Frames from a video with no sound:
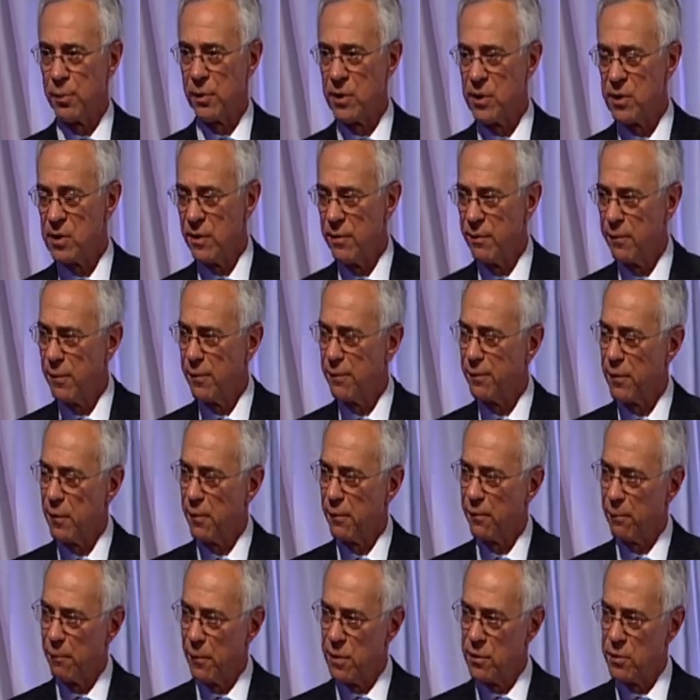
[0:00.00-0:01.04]
please, even if
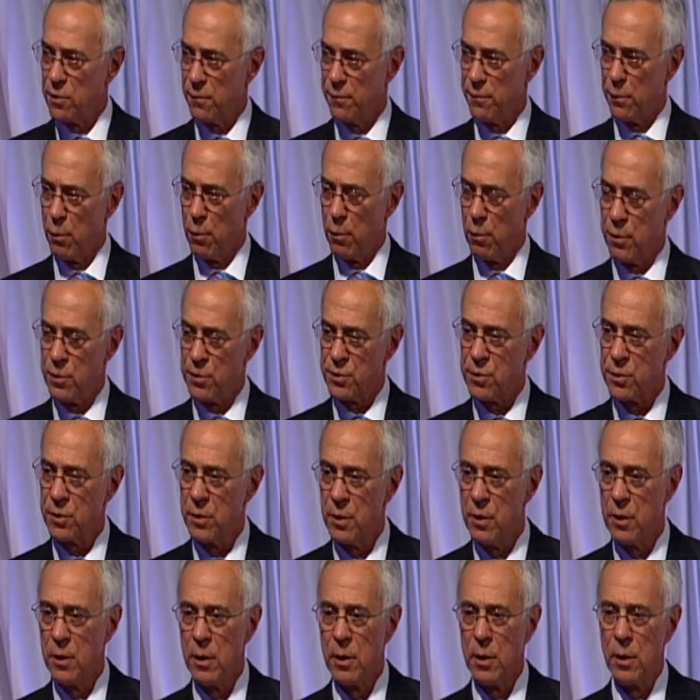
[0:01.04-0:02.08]
they're friends of yours
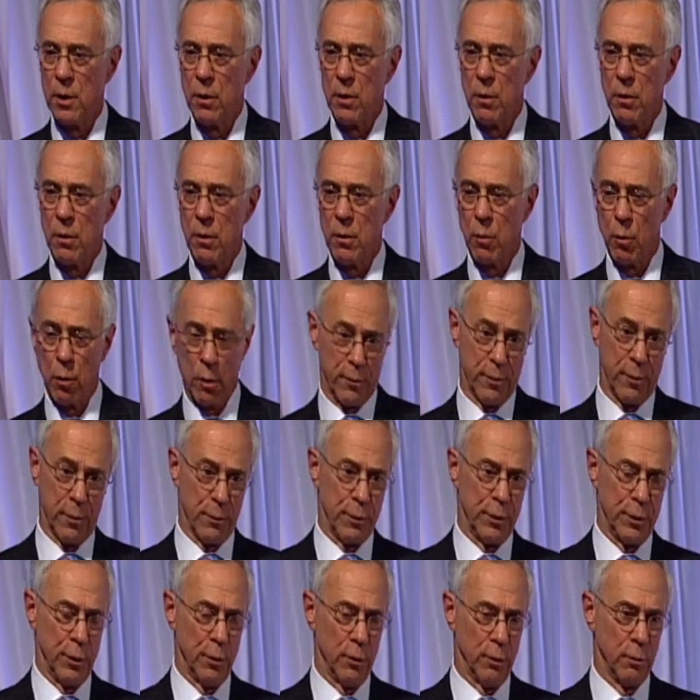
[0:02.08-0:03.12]
or
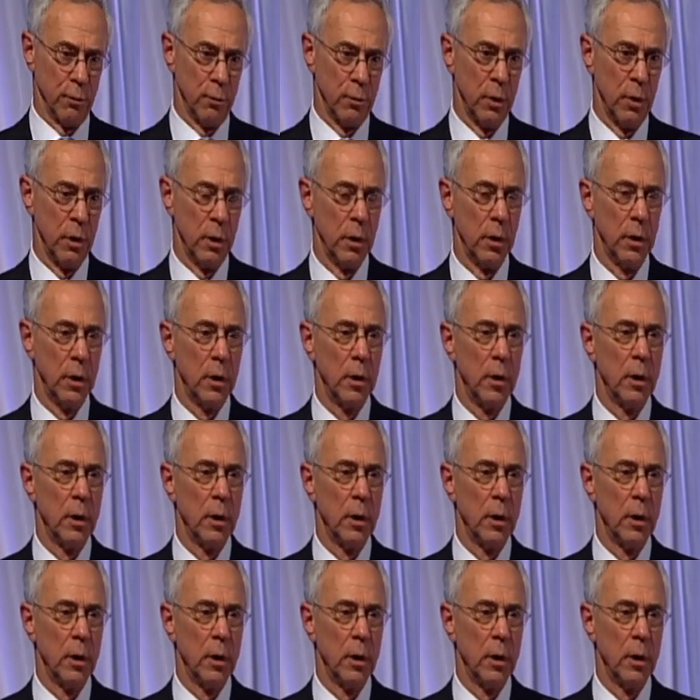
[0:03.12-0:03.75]
they're you.